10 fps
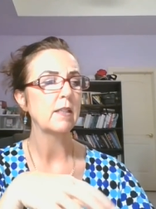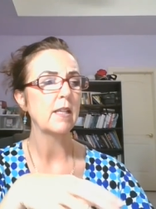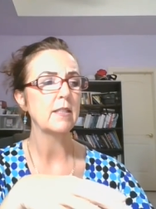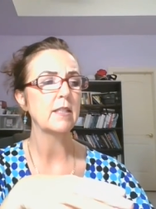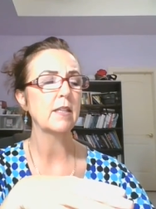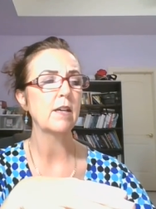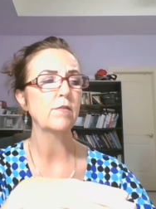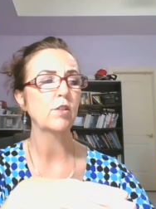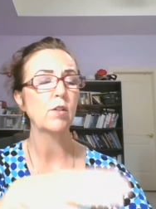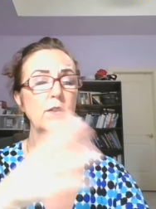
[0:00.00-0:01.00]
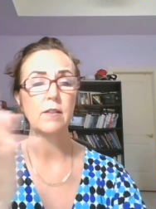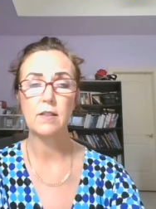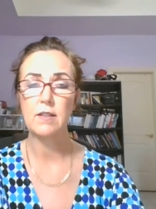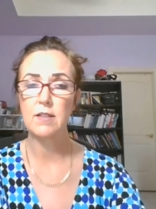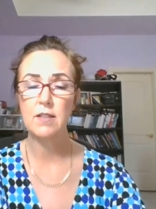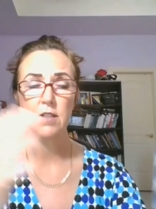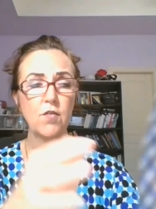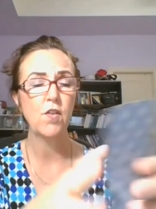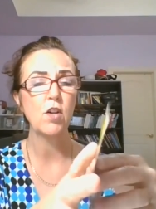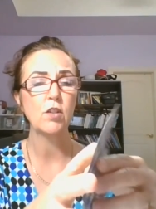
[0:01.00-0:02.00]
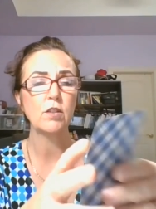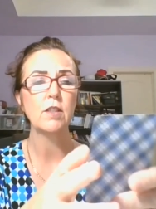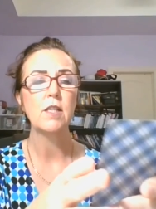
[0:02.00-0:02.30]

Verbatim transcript: That's the governor. It's his fault.